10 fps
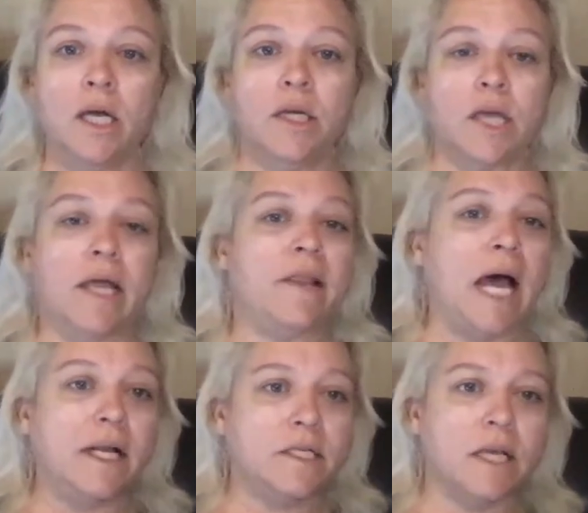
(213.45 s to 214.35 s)
And that
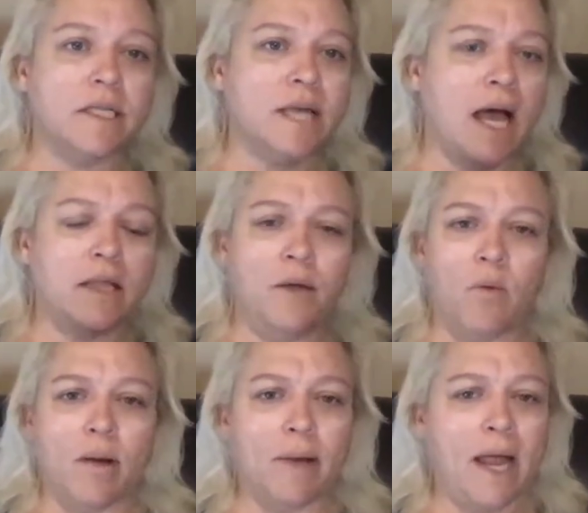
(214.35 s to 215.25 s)
is exactly what
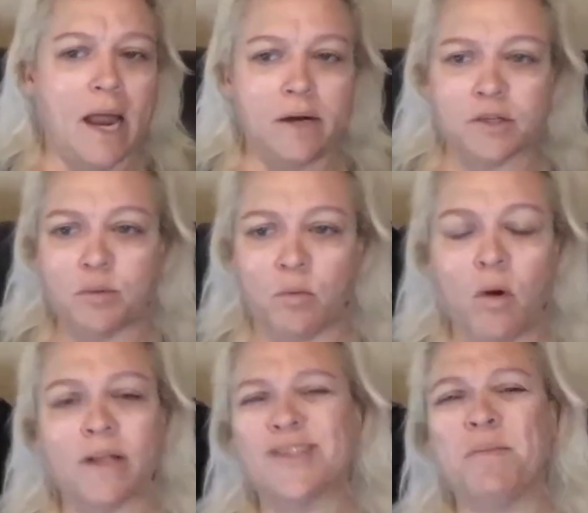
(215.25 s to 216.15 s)
my haters would want.
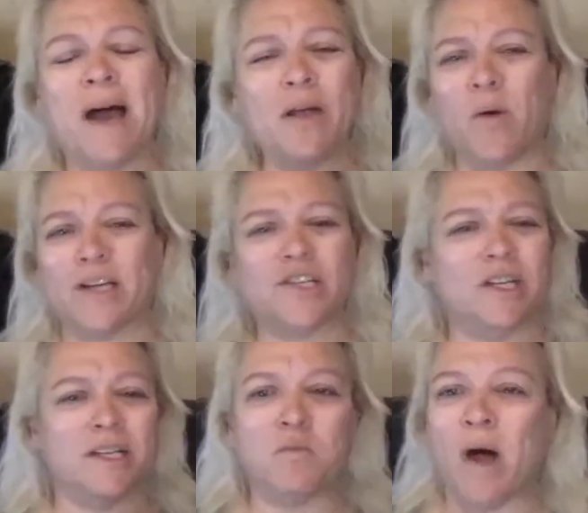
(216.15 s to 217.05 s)
So my question
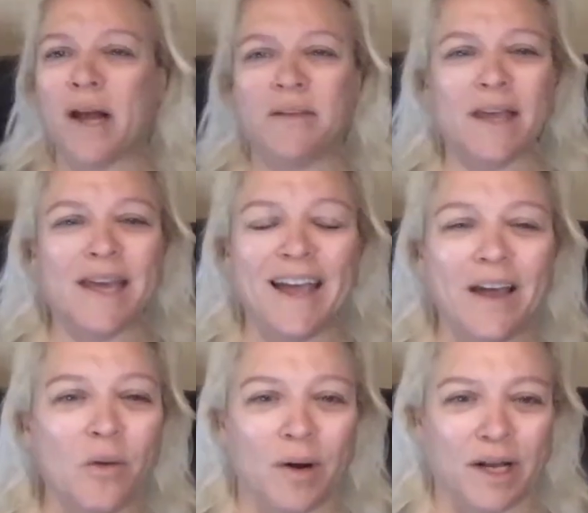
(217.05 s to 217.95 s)
is, why do they care
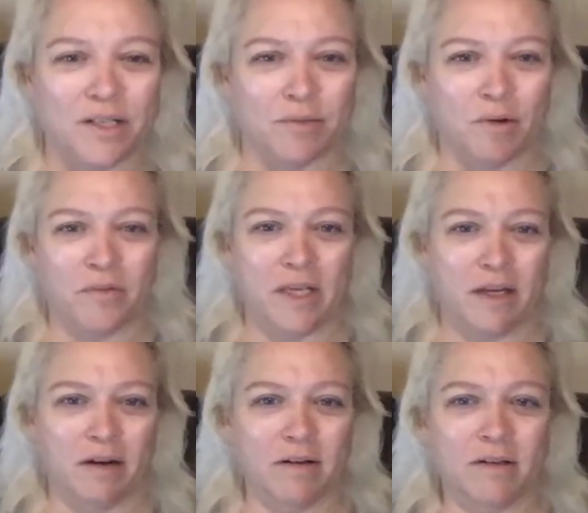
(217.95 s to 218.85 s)
what I do over here?
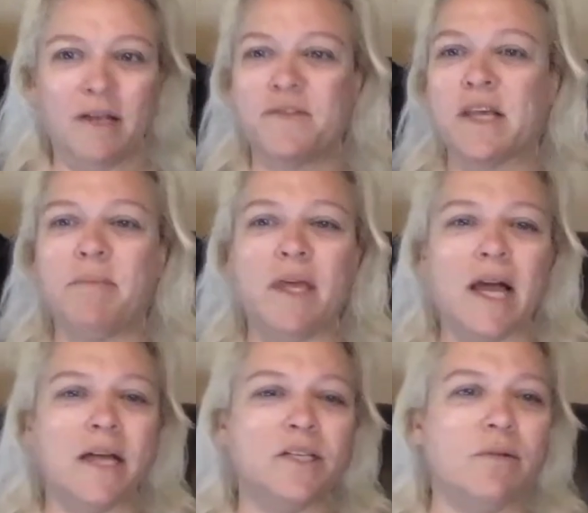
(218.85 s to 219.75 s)
If something I
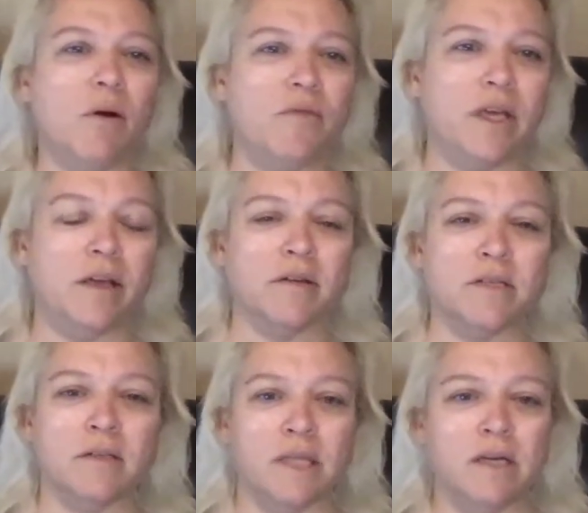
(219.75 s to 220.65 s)
do over here is
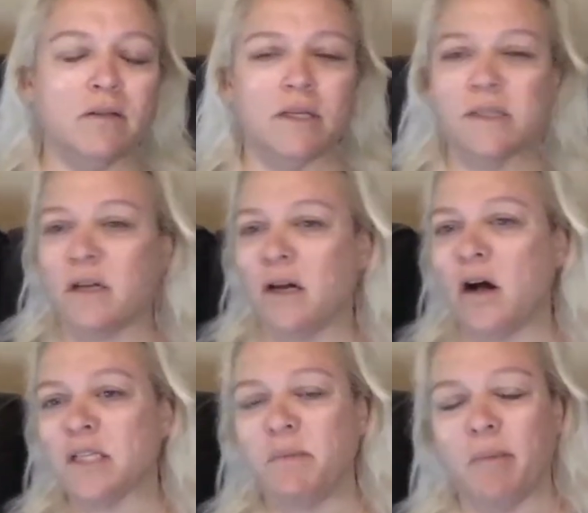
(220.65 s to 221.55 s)
illegal and it's going to
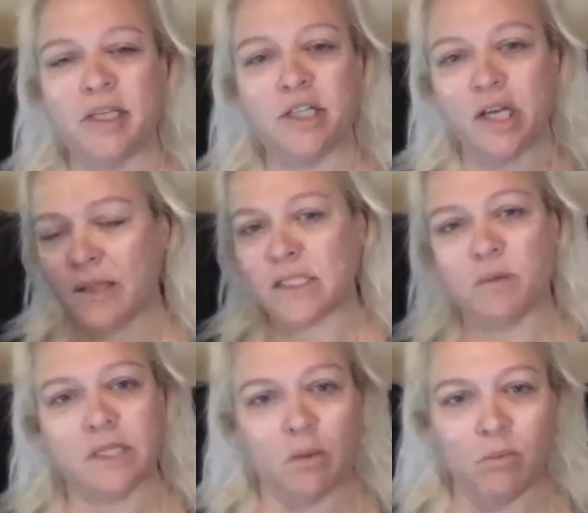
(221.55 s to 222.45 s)
cost me my channel, that's what
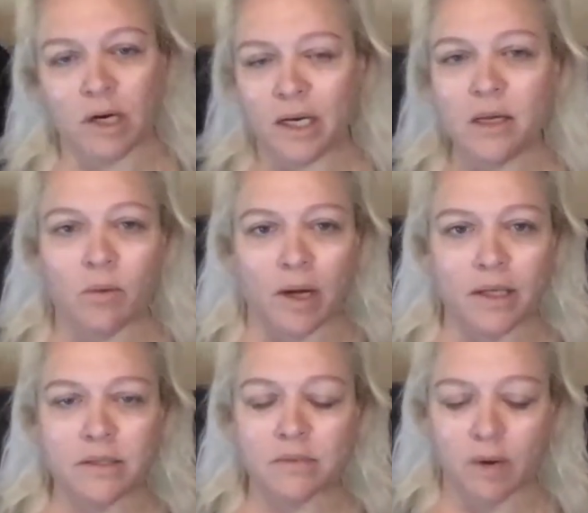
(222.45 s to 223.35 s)
they want
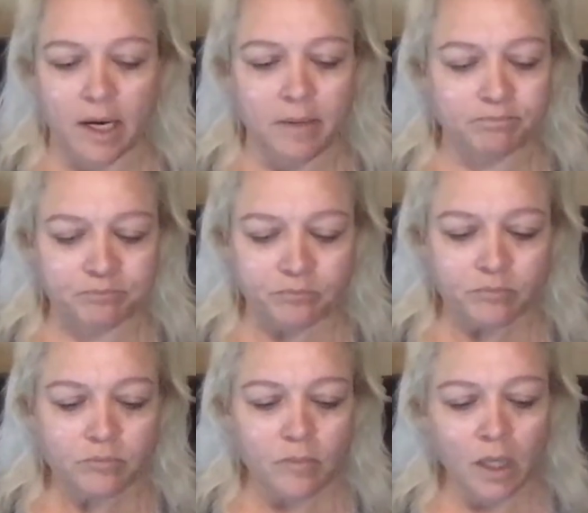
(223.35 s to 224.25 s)
anyways, right?
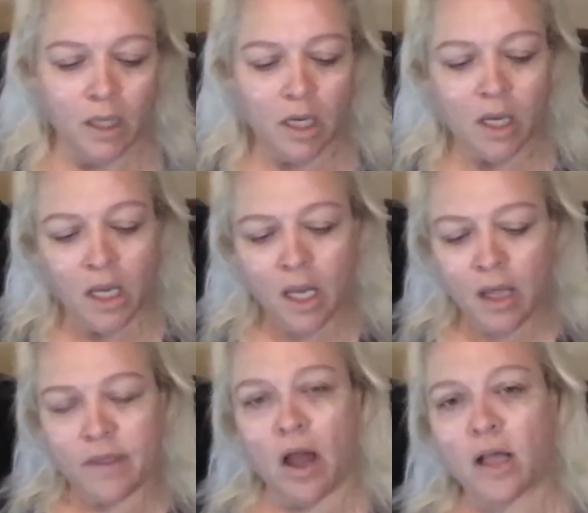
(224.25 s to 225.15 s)
They
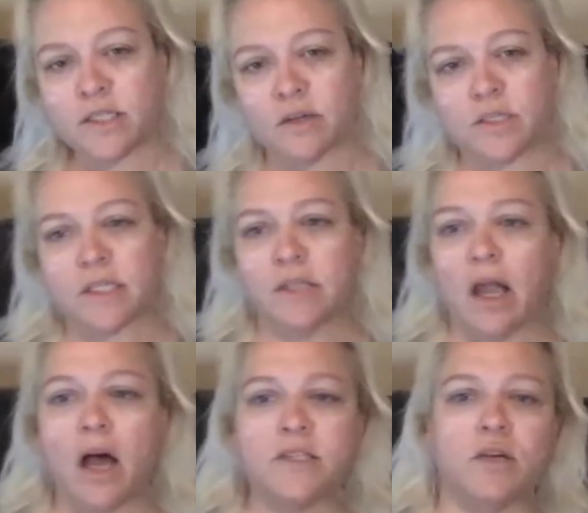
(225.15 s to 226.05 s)
also they
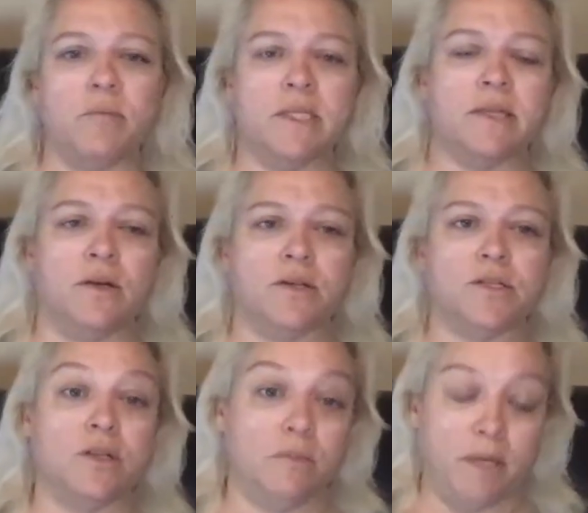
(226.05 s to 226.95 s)
also
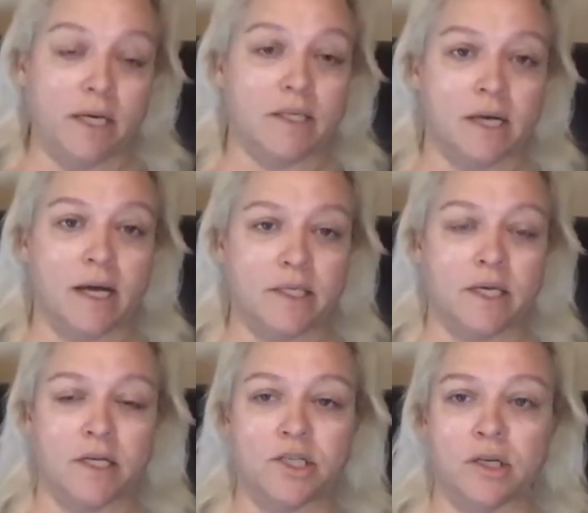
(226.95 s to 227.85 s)
misunderstood because I
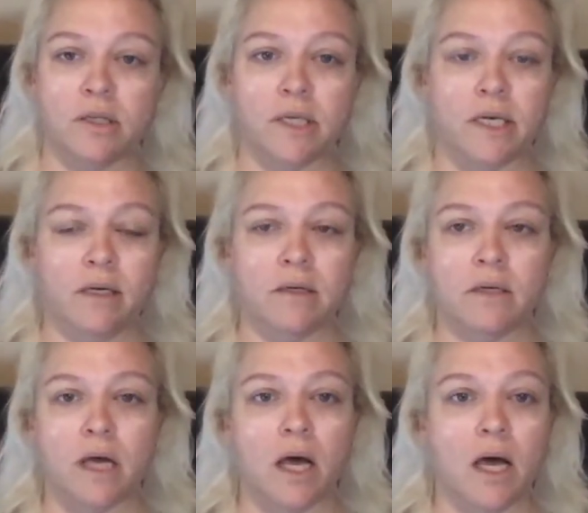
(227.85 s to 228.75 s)
intentionally
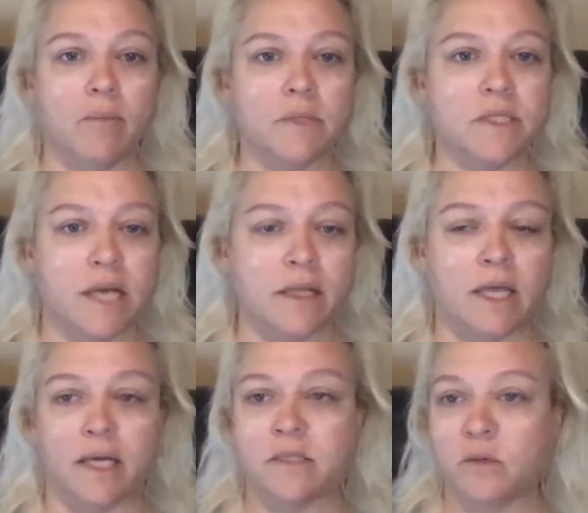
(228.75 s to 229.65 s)
um, said
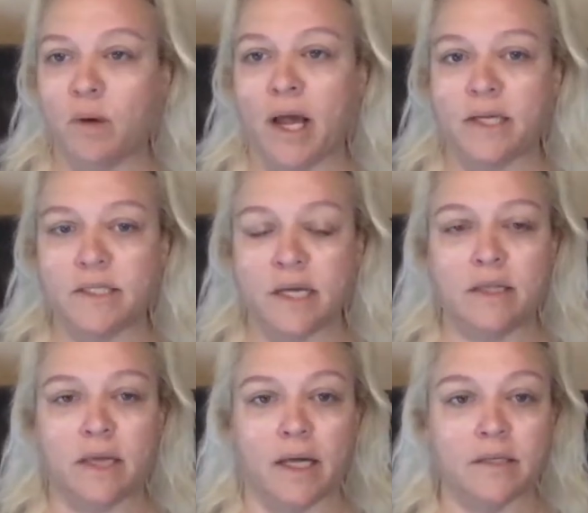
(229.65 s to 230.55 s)
things the way I said
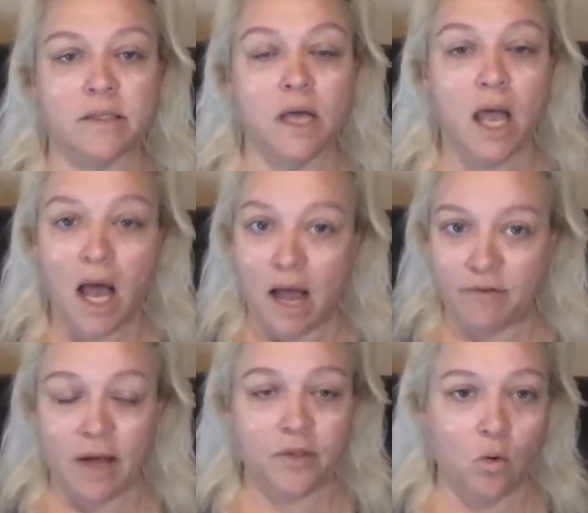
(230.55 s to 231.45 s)
things. I've
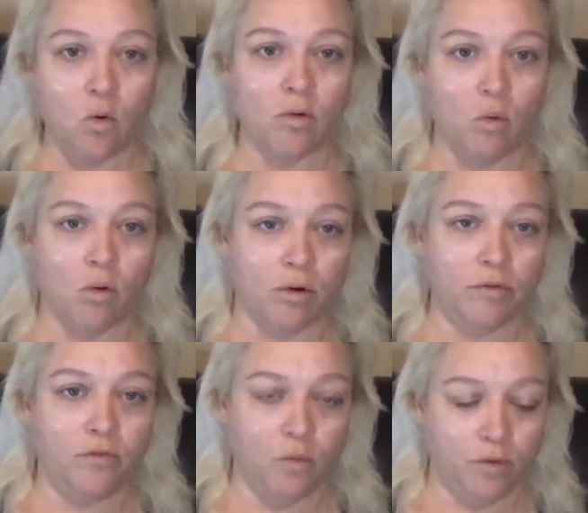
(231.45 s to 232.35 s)
got the court order
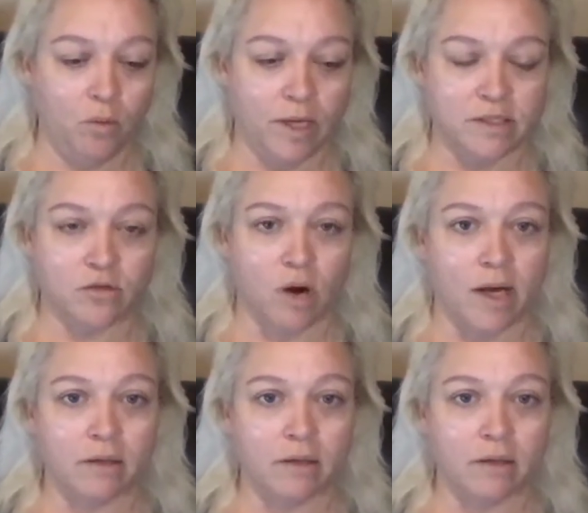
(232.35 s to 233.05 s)
for the West trial,